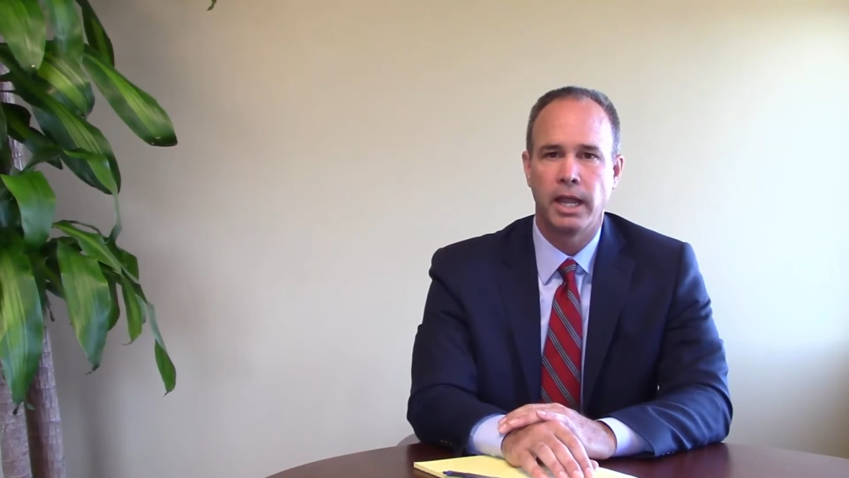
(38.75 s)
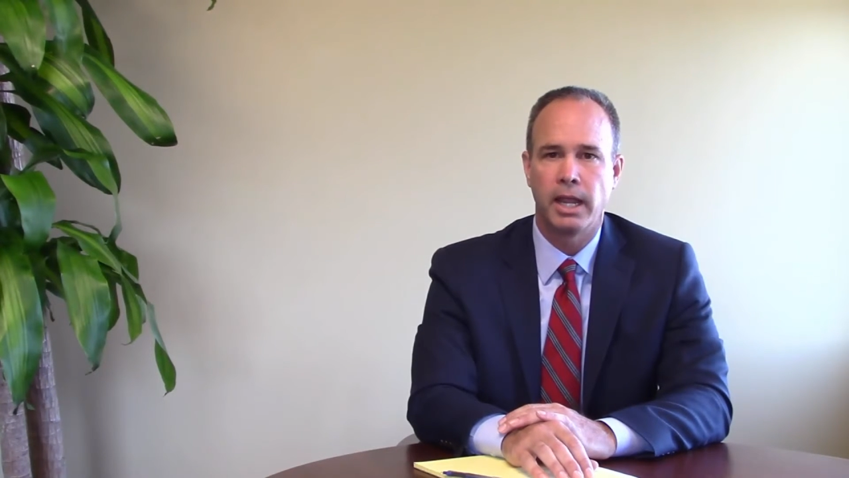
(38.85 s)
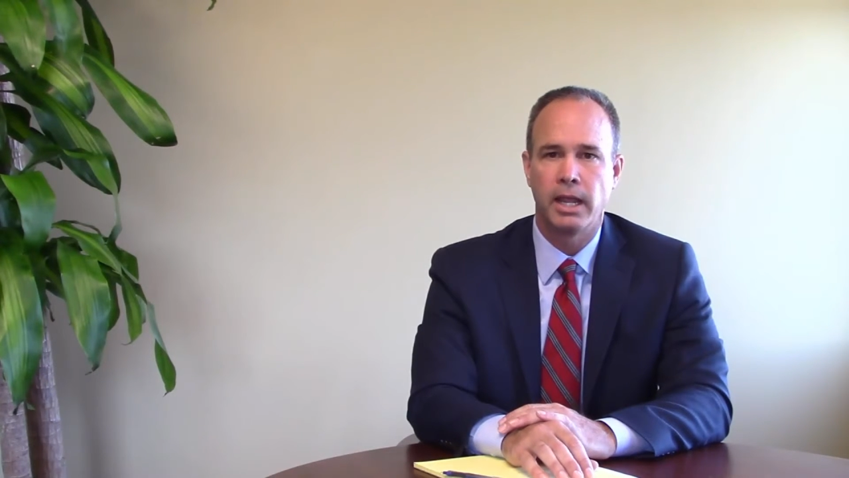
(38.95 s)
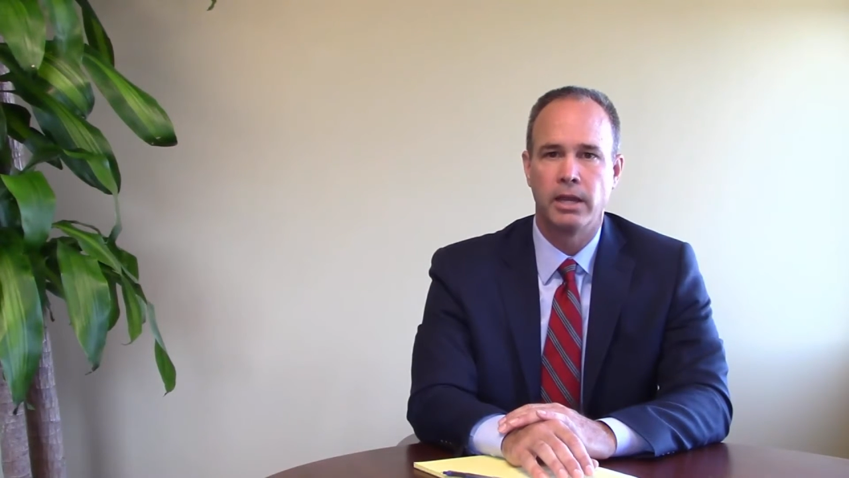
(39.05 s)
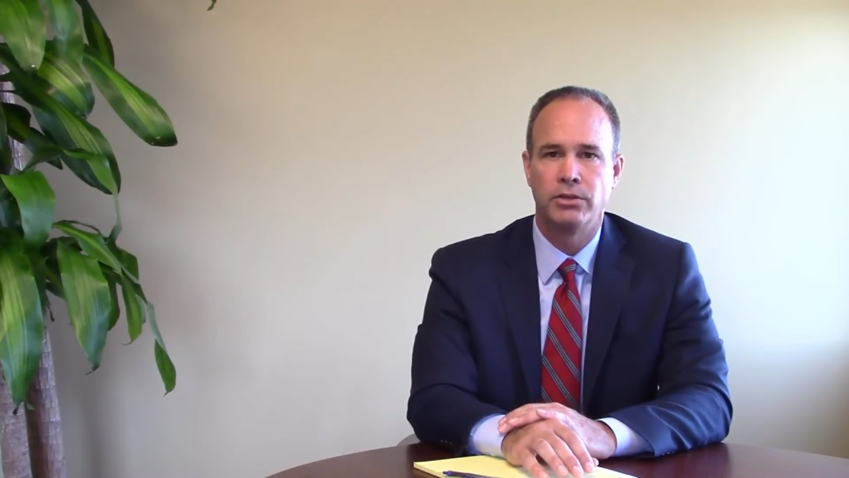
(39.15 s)

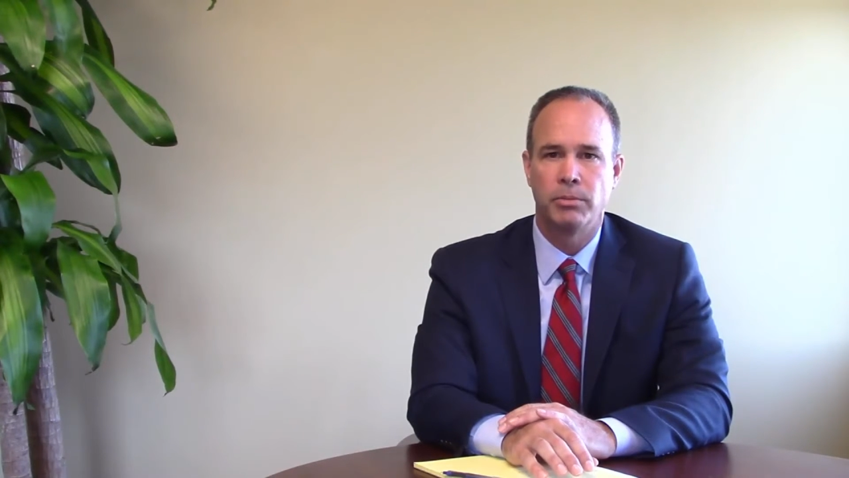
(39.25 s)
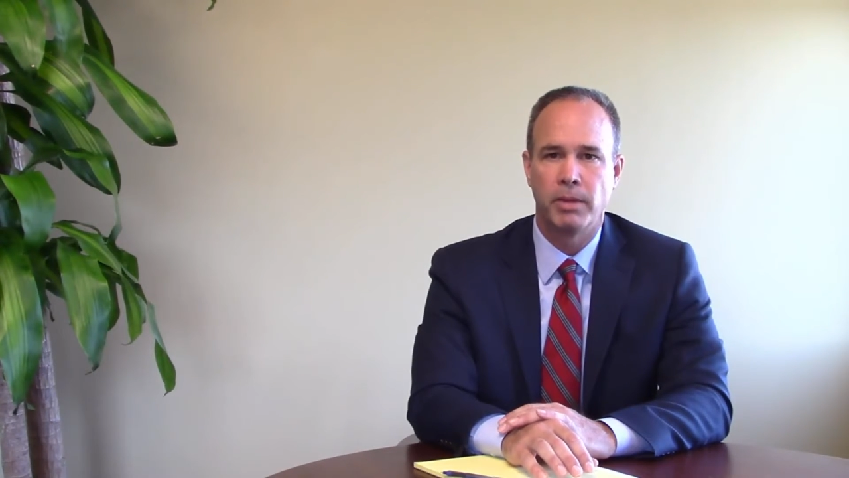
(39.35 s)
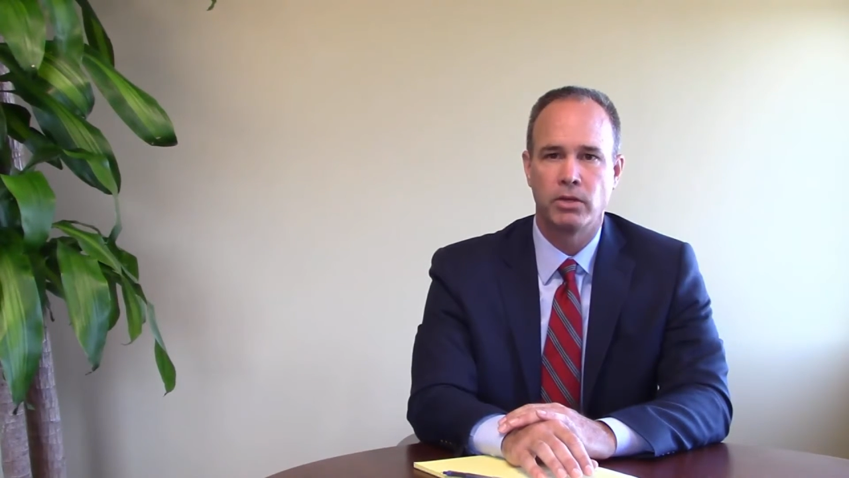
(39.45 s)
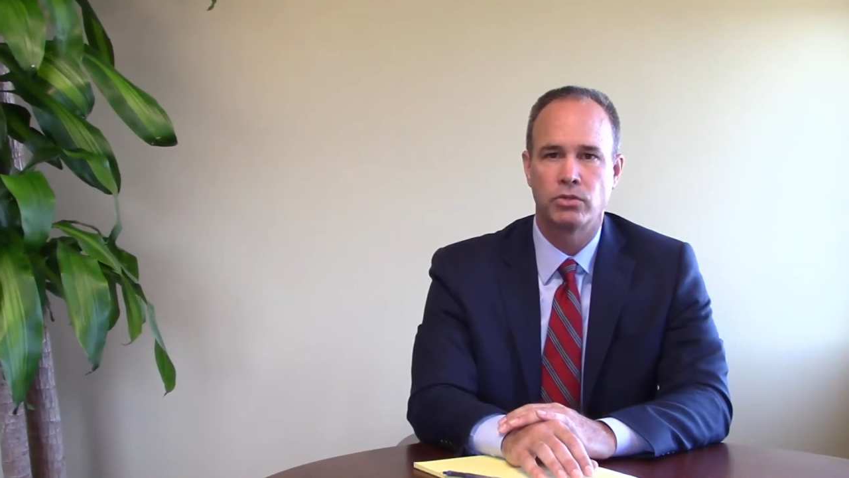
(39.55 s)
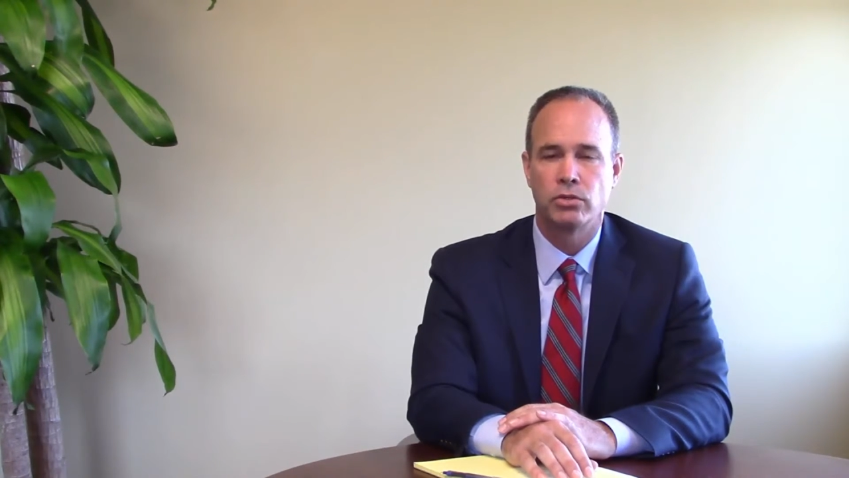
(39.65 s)
and to
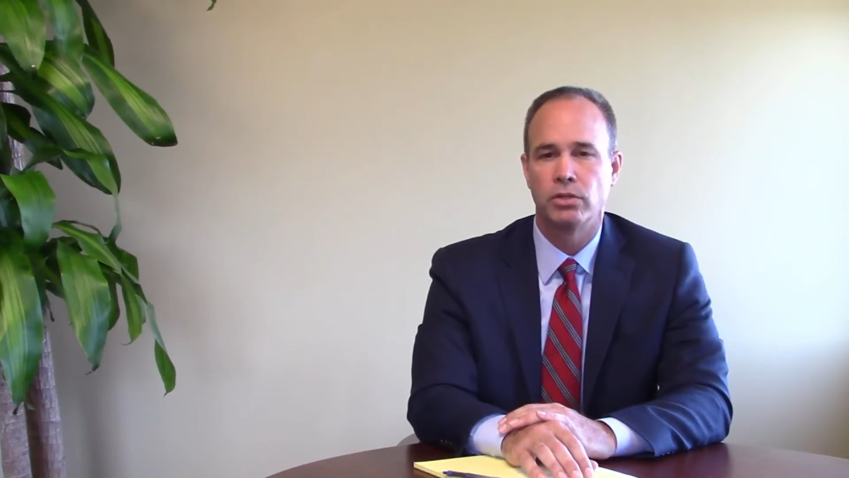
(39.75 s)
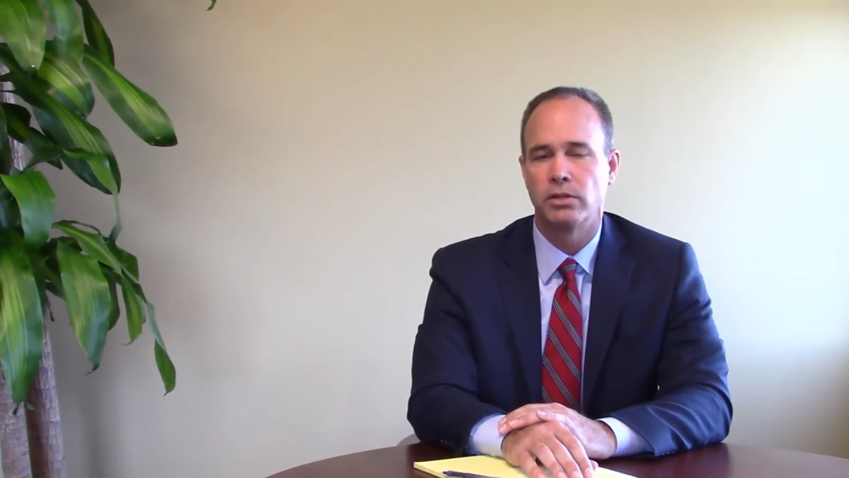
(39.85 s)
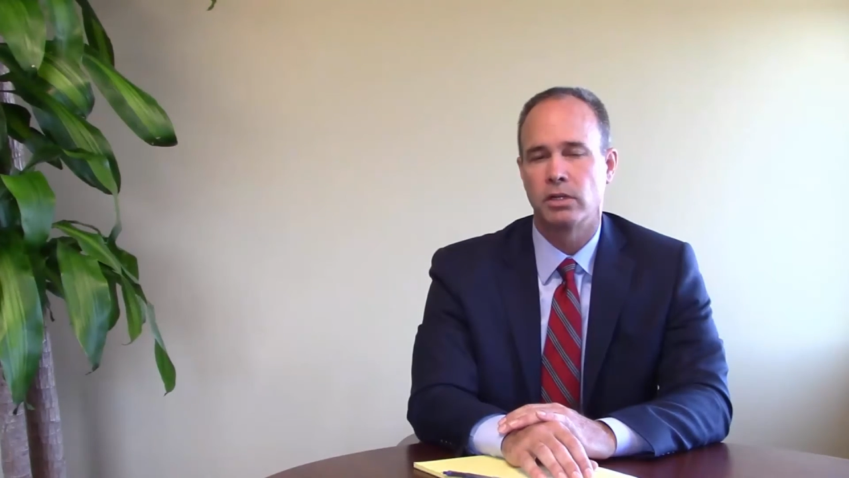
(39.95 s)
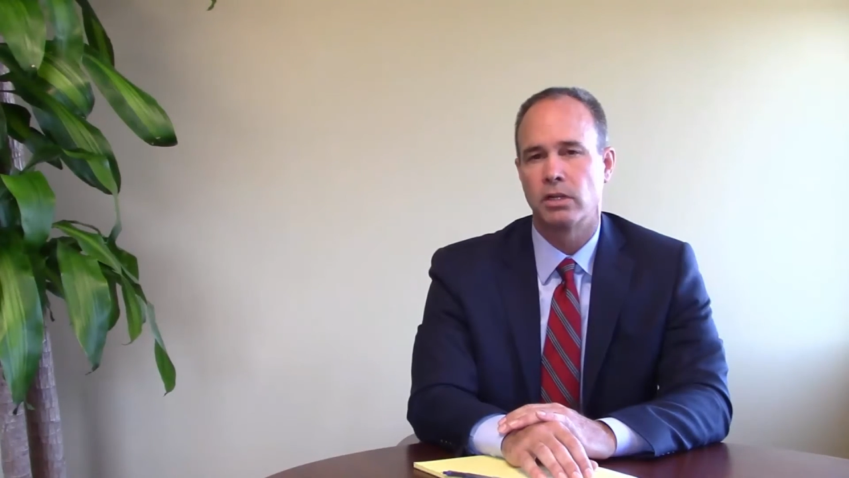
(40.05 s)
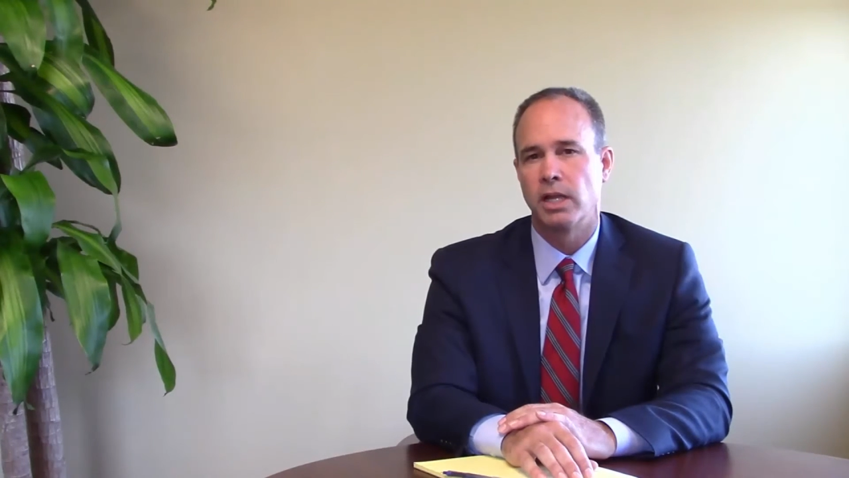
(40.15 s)
make sure that
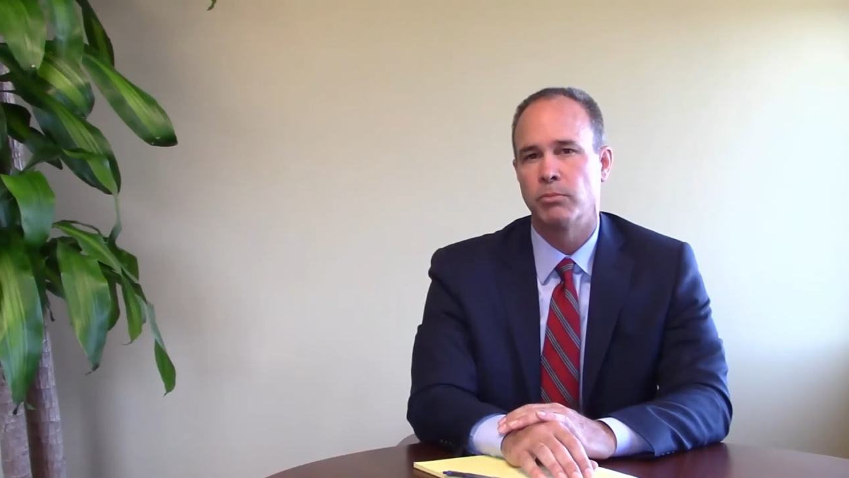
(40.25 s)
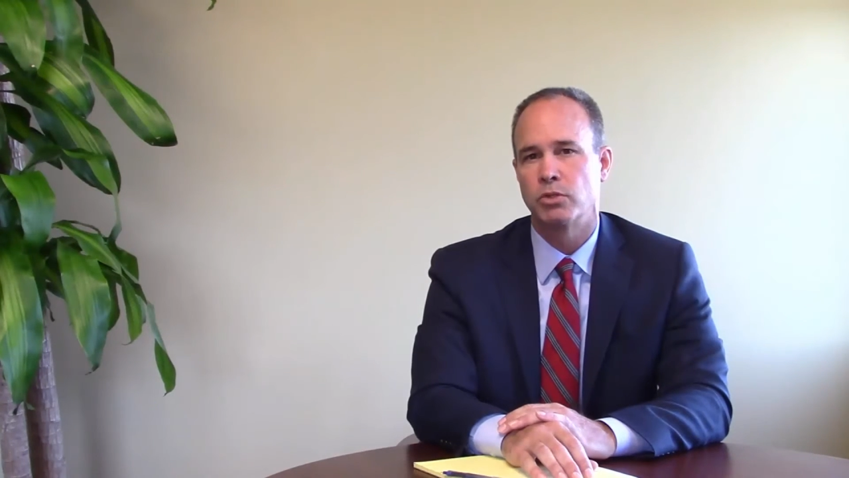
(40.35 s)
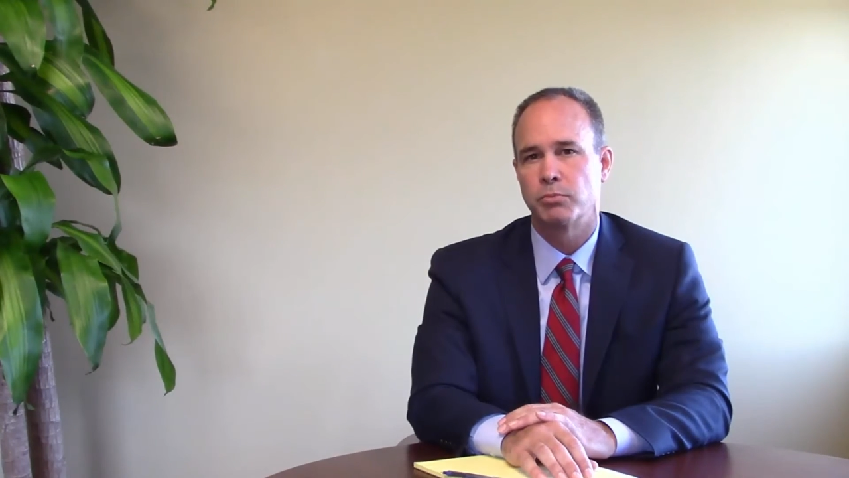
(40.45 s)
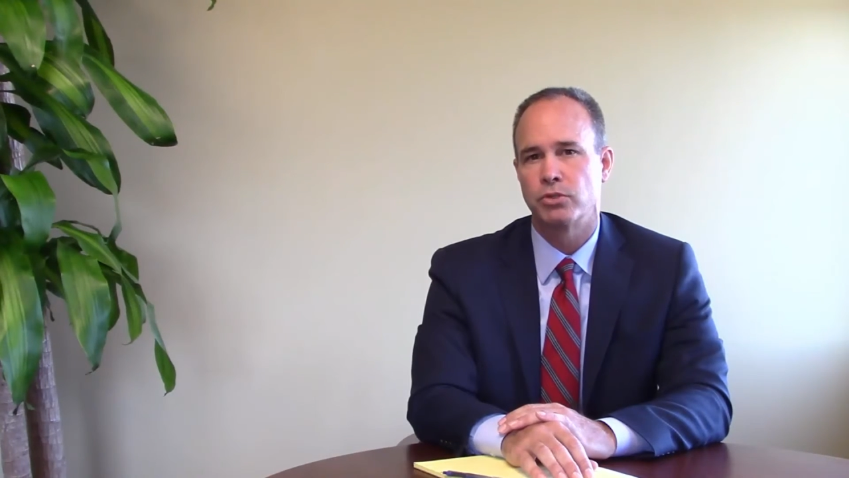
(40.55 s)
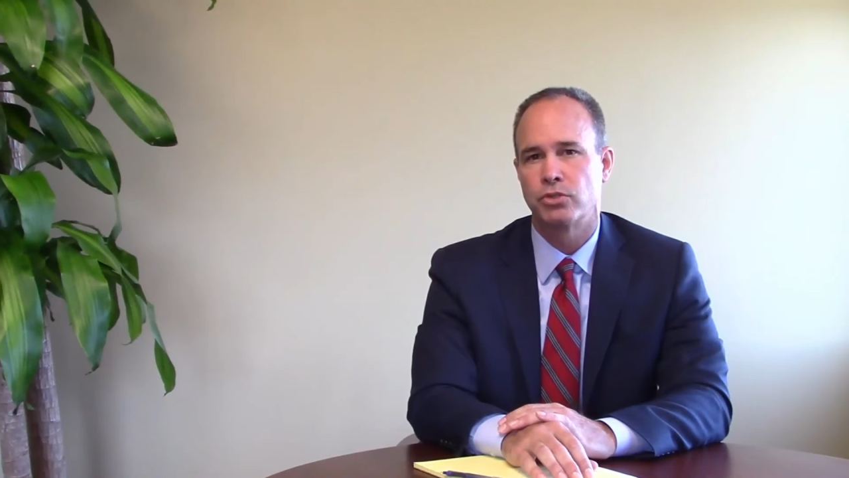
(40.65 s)
the claim
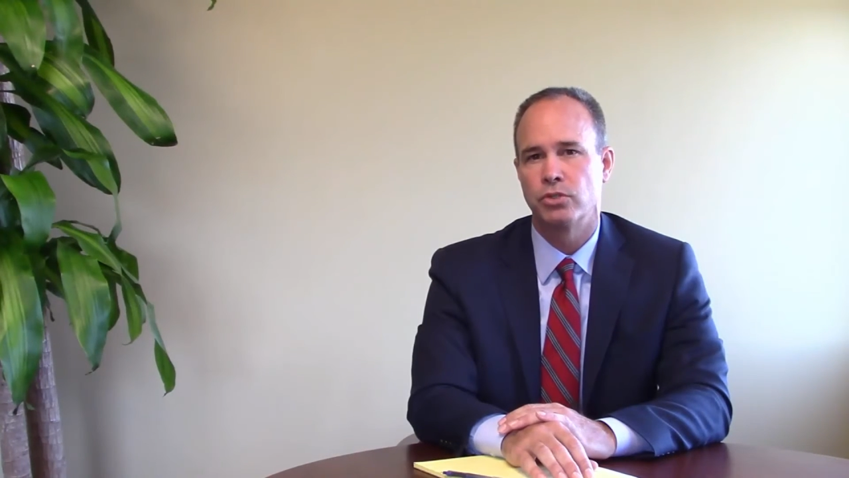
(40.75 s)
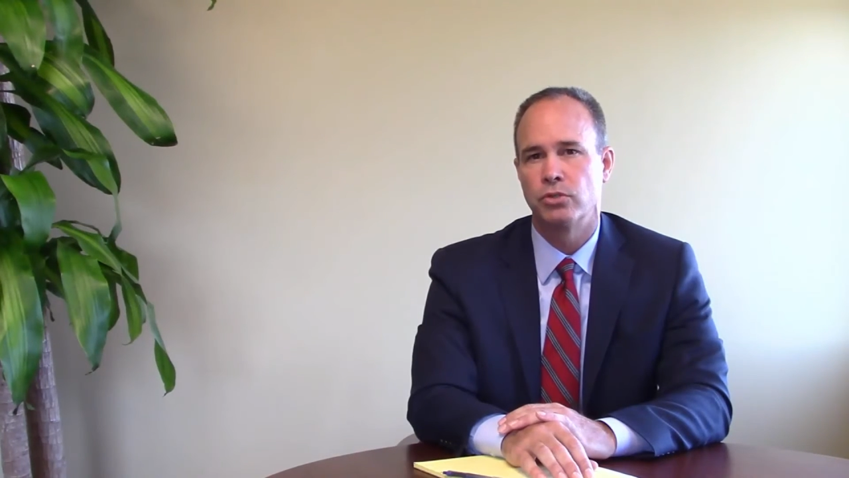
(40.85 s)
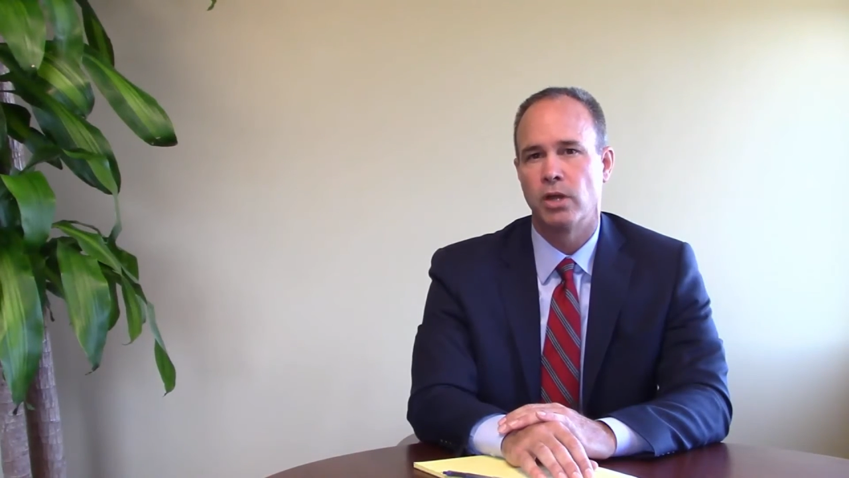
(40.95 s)
was pursued